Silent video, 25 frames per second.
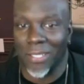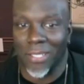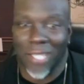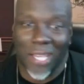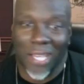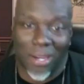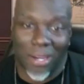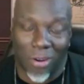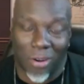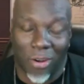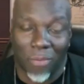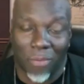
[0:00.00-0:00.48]

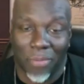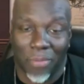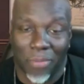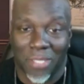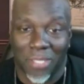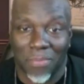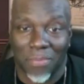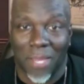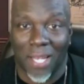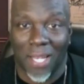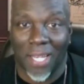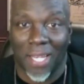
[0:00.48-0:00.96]
Yeah, R and B
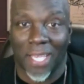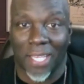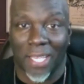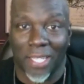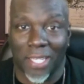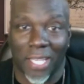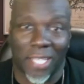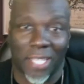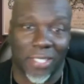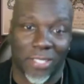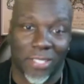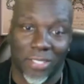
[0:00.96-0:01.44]
is my lane.
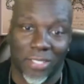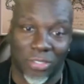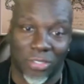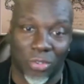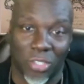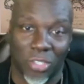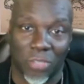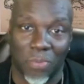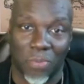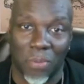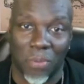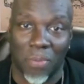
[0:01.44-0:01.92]
That it's
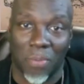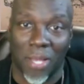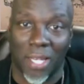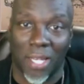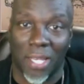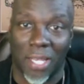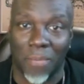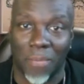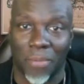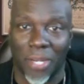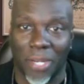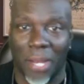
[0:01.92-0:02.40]
always been my
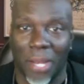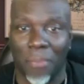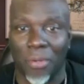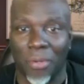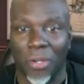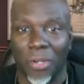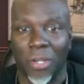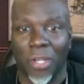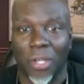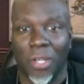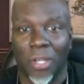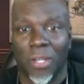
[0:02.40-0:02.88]
lane. But I'm
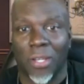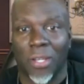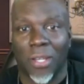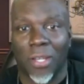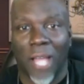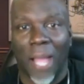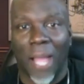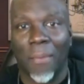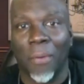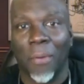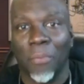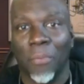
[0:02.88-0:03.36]
a
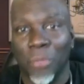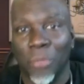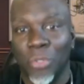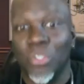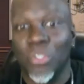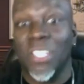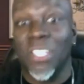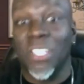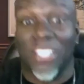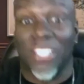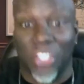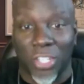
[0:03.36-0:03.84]
I'm a
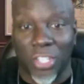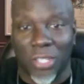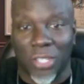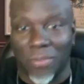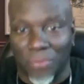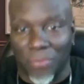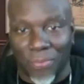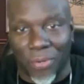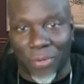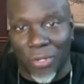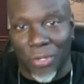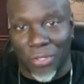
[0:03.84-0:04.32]
musician
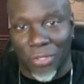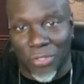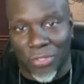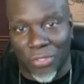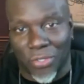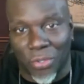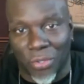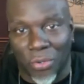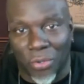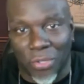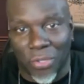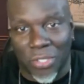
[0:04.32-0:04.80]
first,
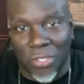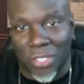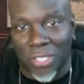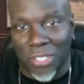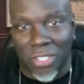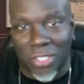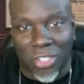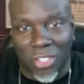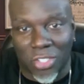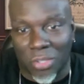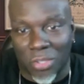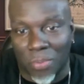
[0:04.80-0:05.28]
so it's it's
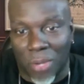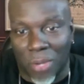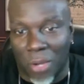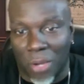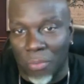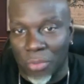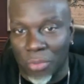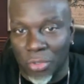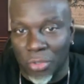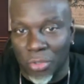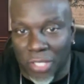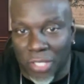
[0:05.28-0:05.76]
just about
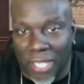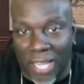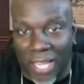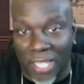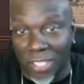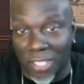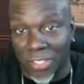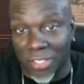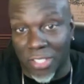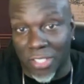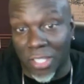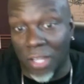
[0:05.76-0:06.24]
music. I
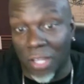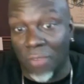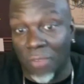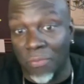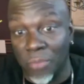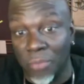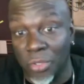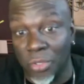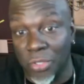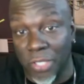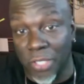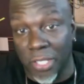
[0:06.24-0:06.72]
just love
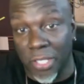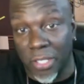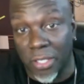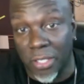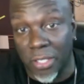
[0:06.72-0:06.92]
music.